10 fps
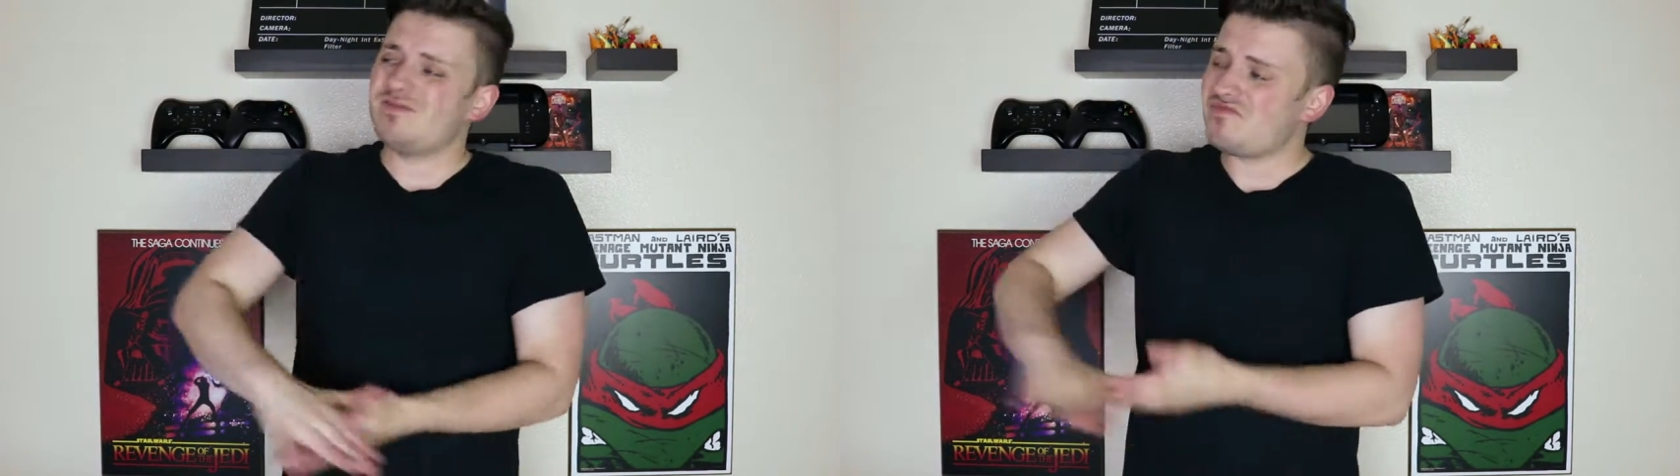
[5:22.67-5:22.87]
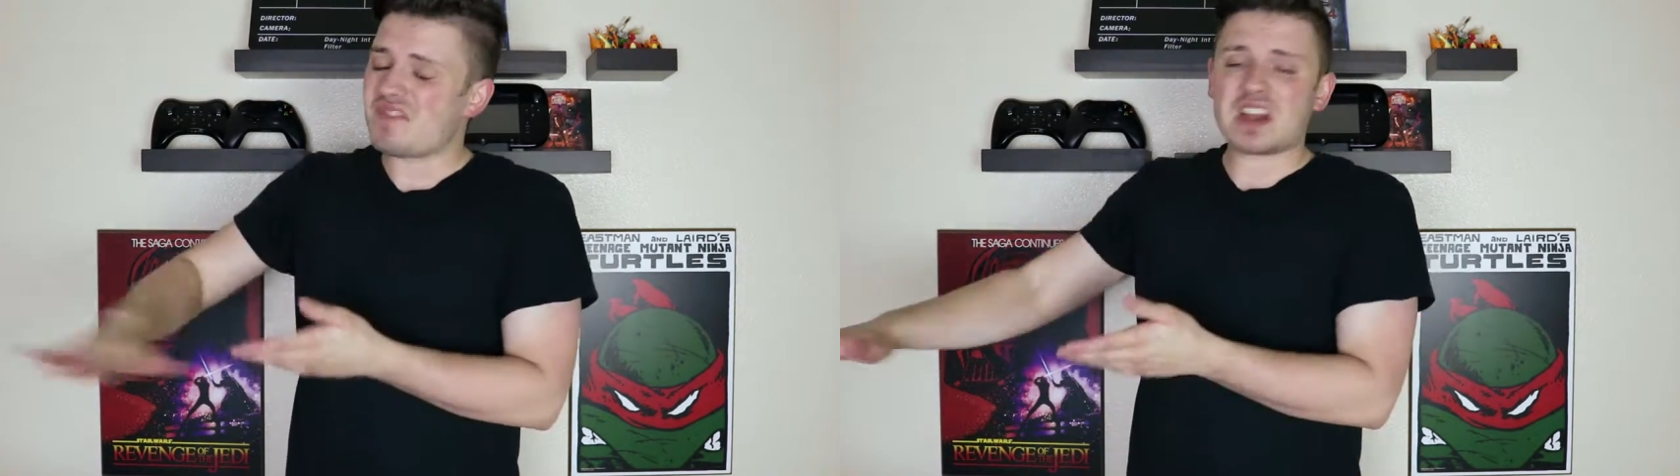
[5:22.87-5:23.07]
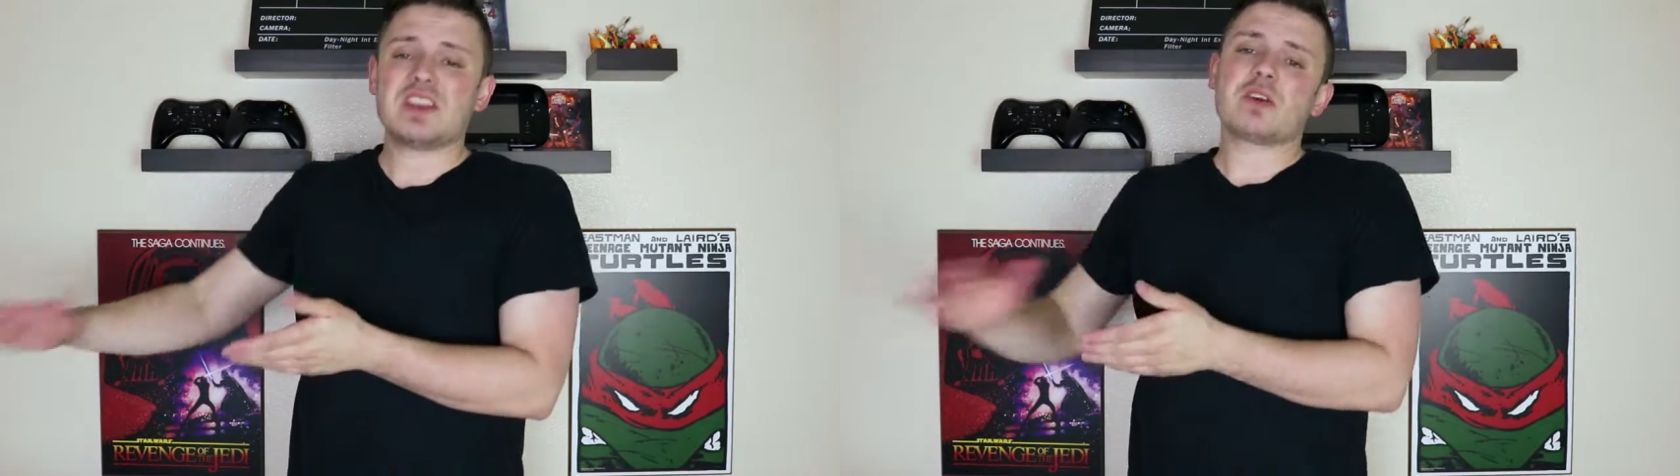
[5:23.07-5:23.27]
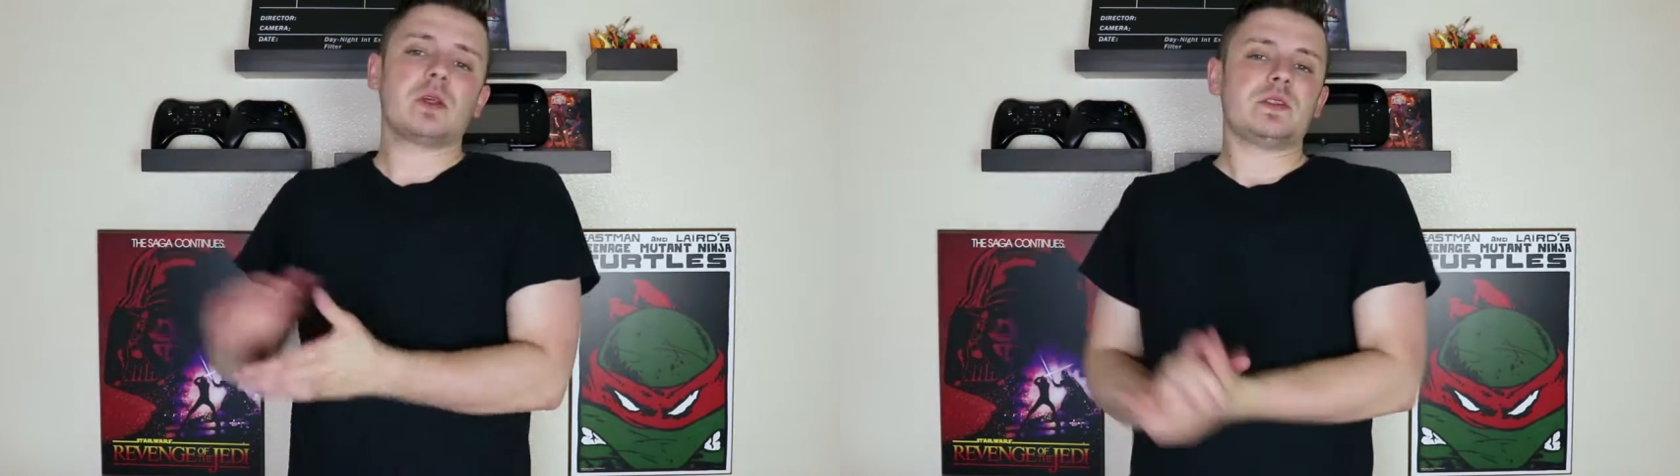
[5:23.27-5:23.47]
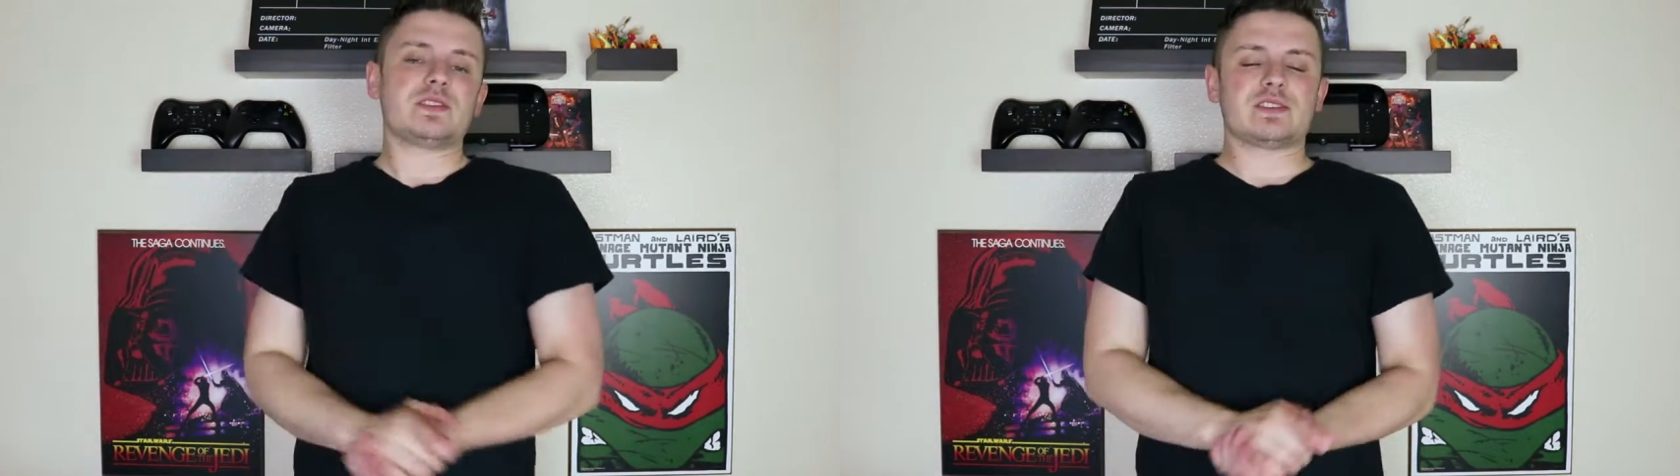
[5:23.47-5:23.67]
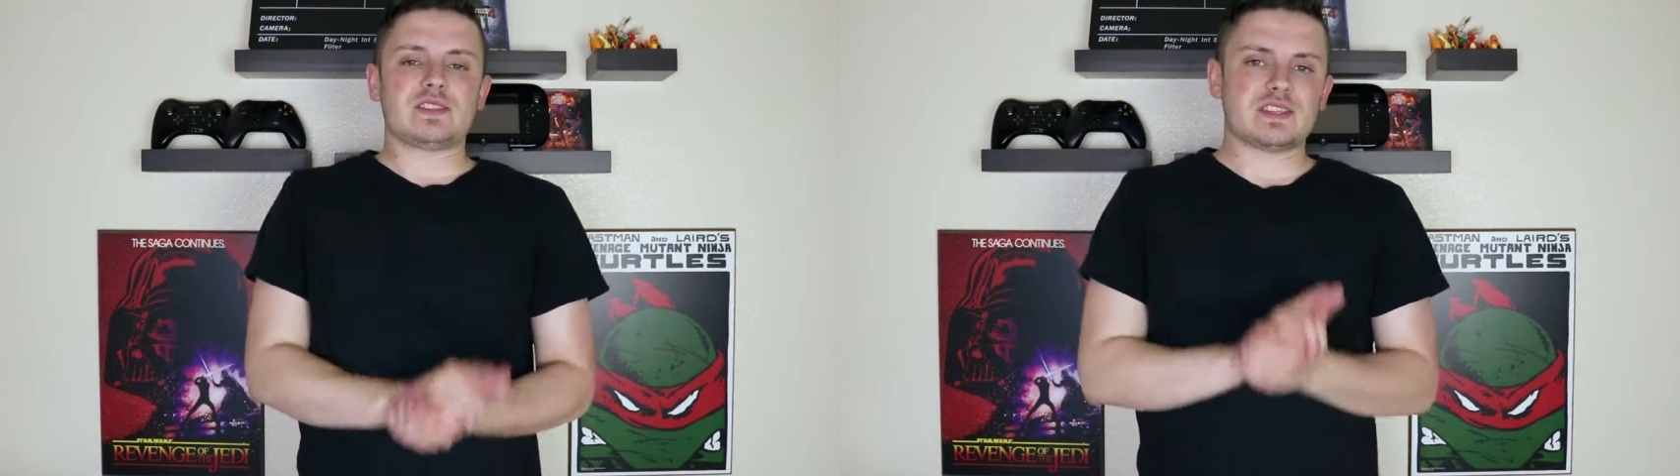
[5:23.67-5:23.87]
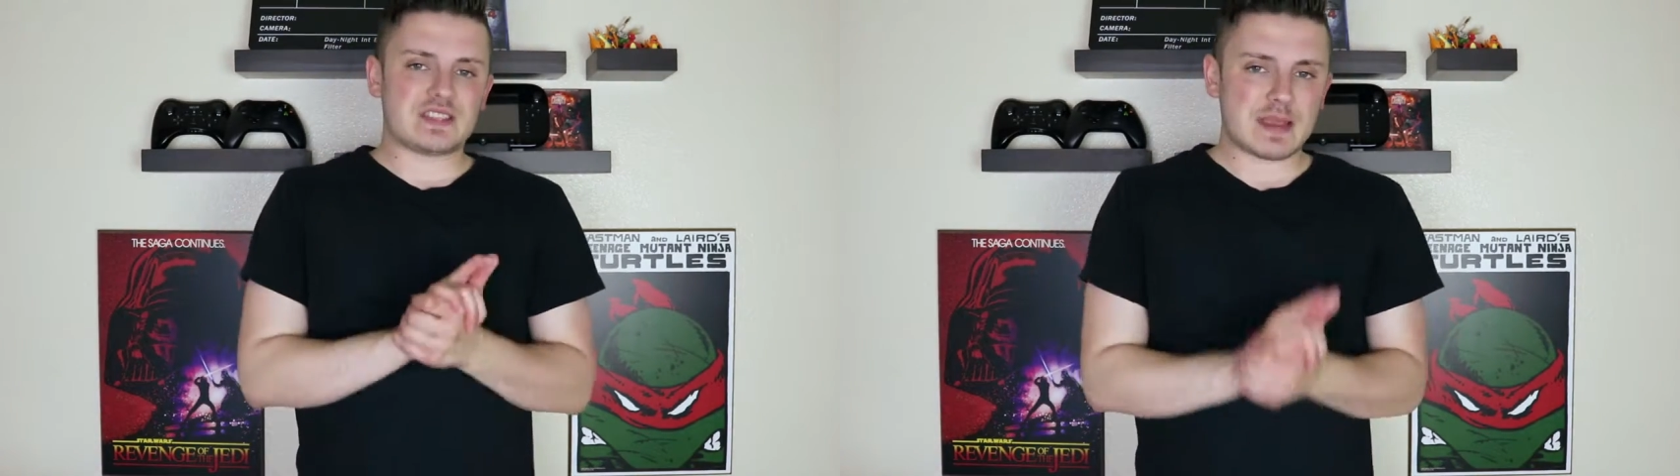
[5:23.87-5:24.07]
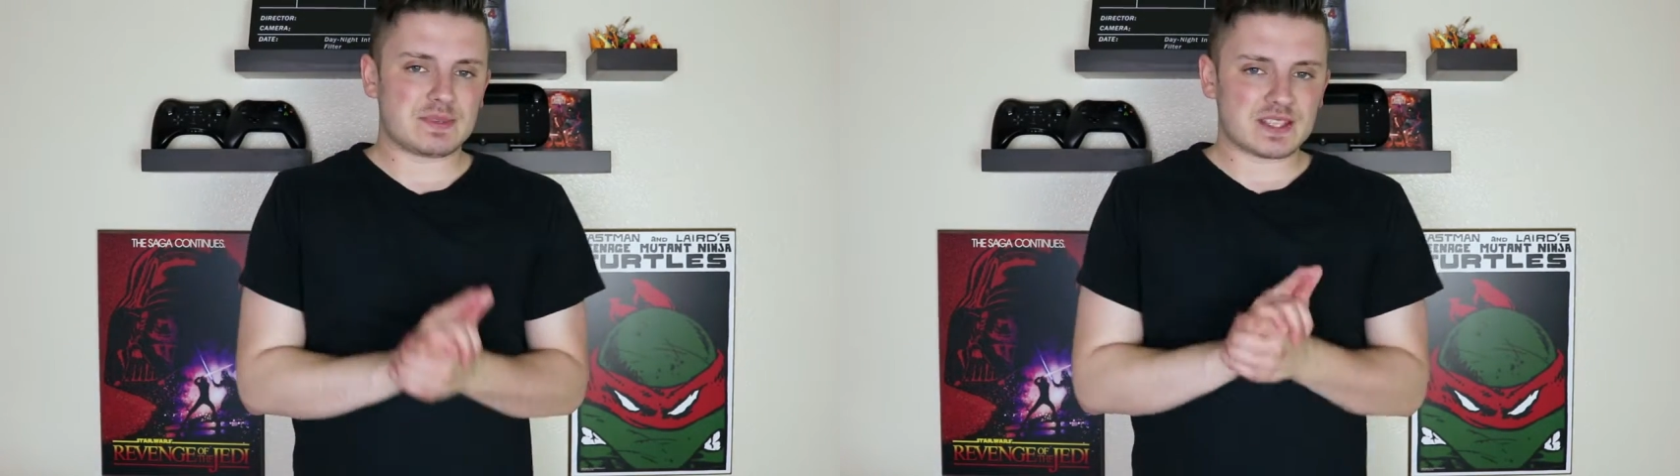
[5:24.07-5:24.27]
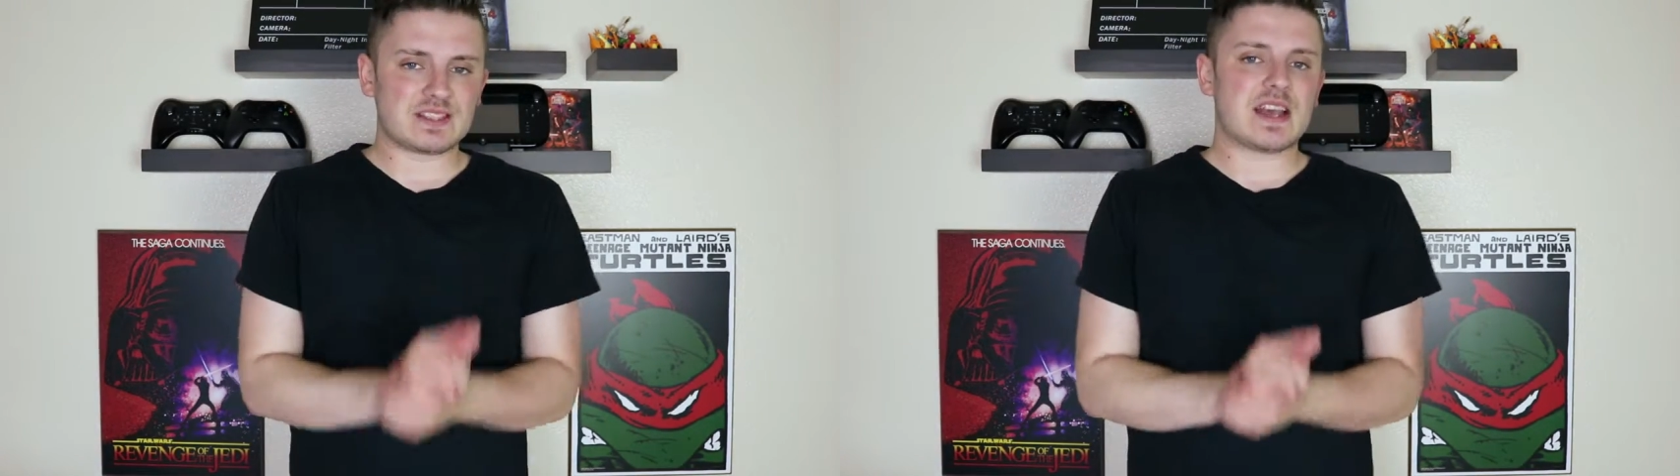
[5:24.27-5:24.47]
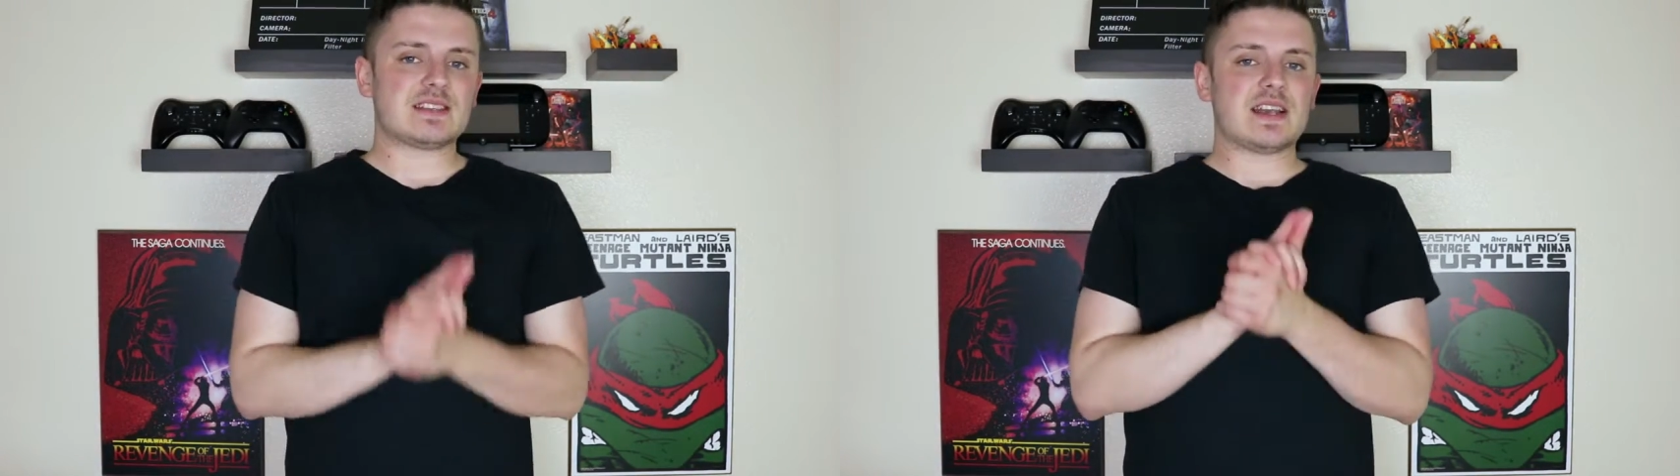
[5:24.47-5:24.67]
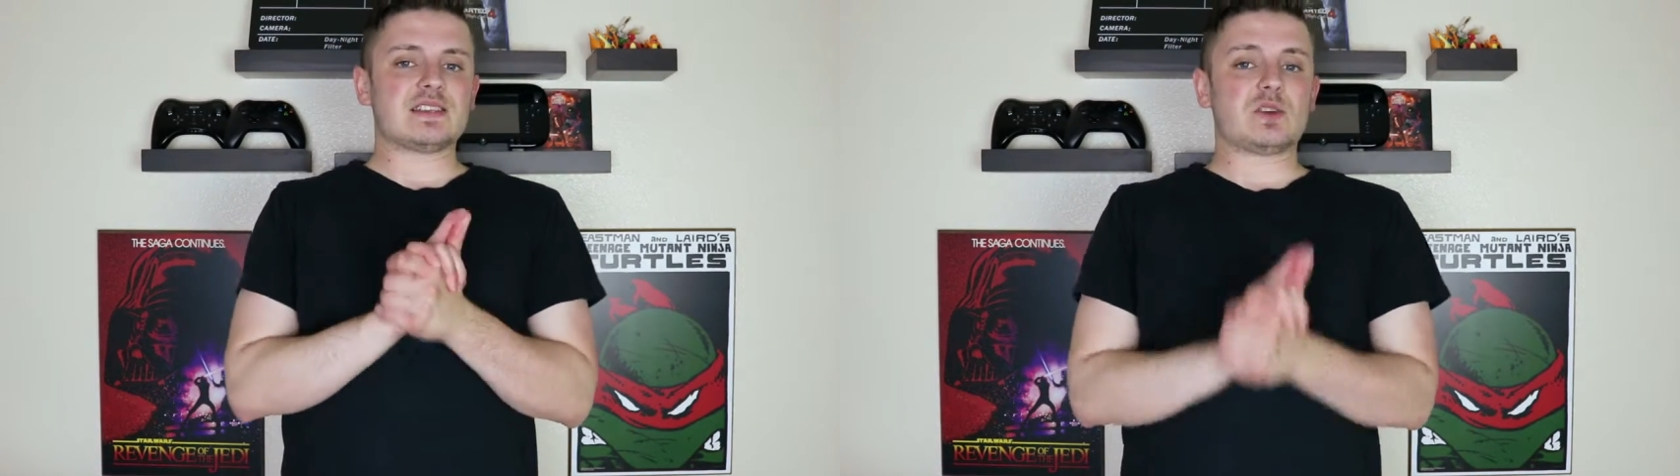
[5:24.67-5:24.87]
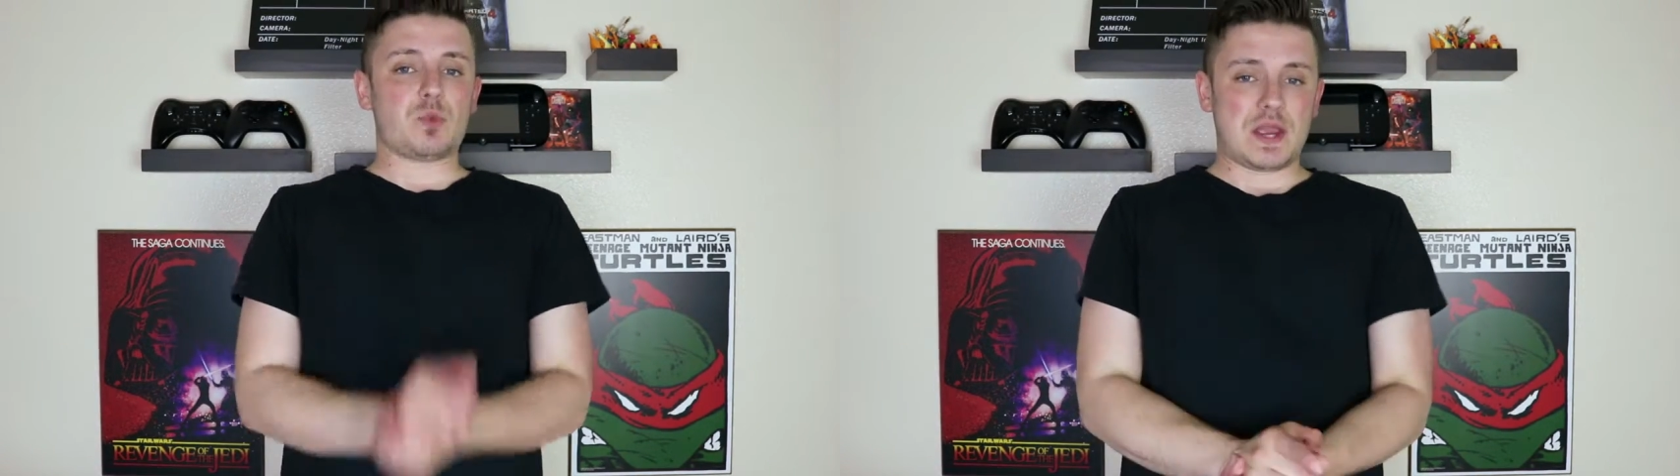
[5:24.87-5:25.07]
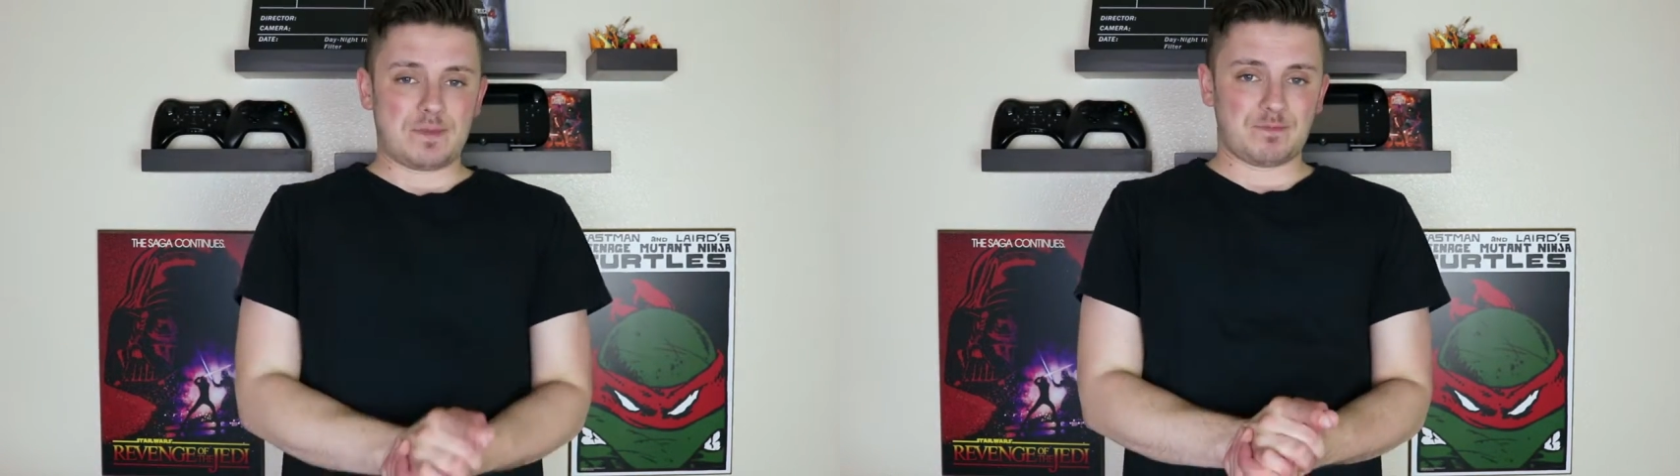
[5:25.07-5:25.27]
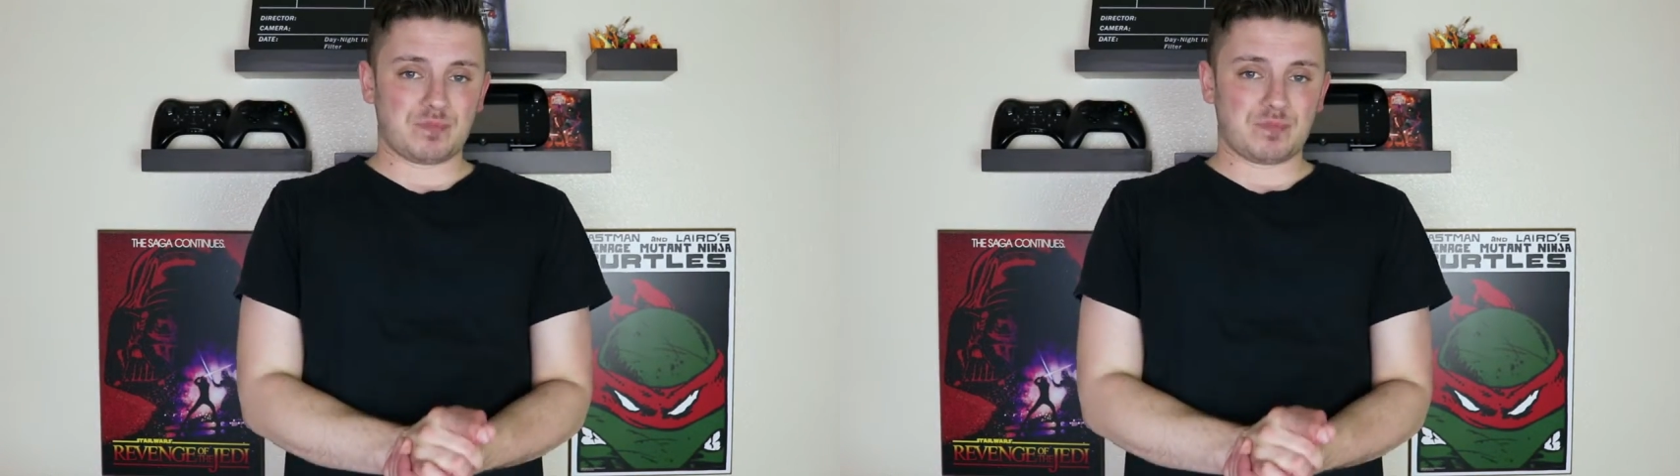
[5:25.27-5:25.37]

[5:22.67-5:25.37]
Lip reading: not nearly the same success as the Wii.